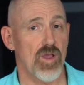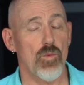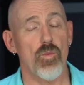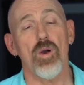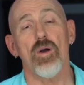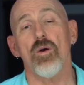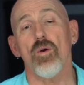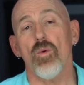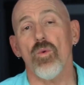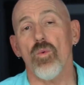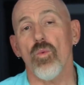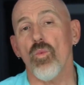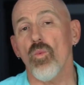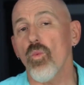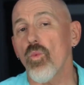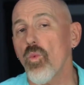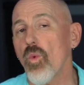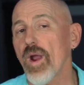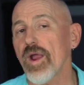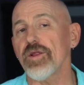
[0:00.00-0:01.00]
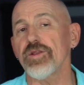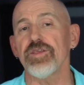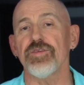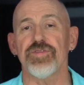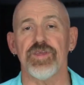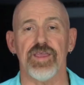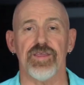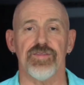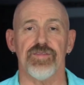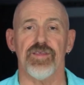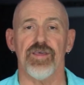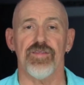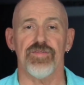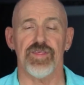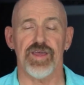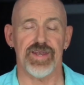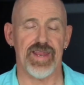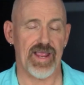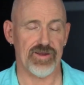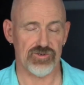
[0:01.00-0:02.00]
Well, where do you think
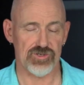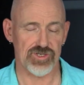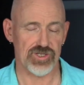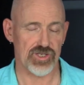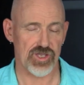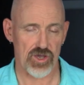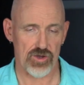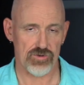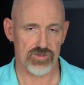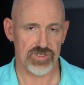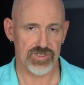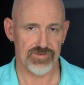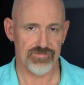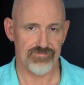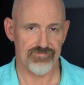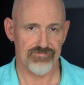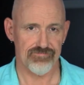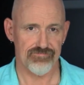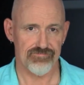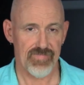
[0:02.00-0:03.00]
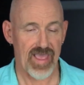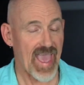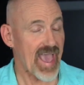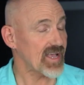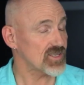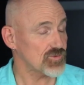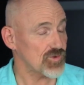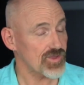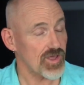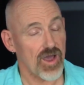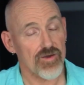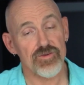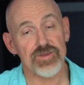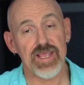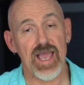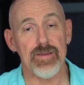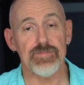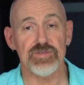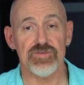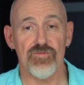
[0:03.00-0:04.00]
that nitrogen goes? As with other
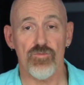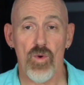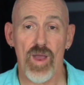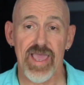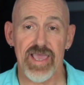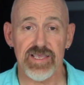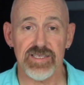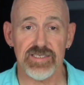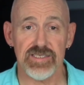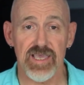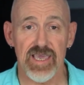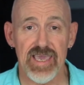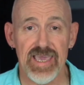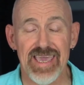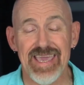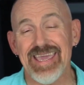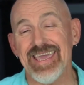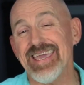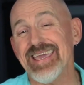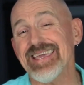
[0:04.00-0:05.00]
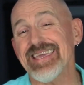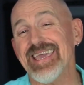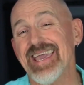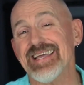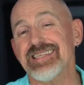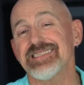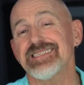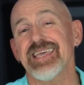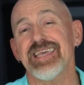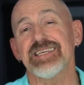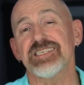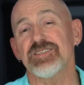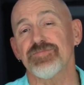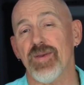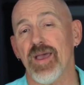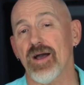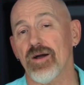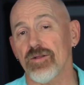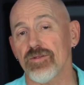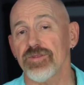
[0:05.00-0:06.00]
types of waste, it gets
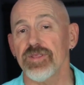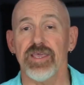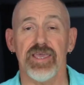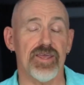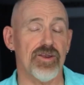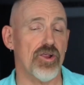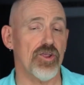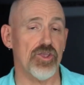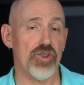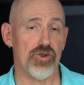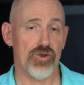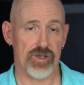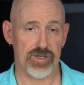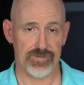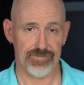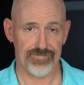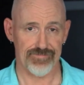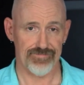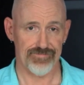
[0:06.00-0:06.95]
expelled in our urine.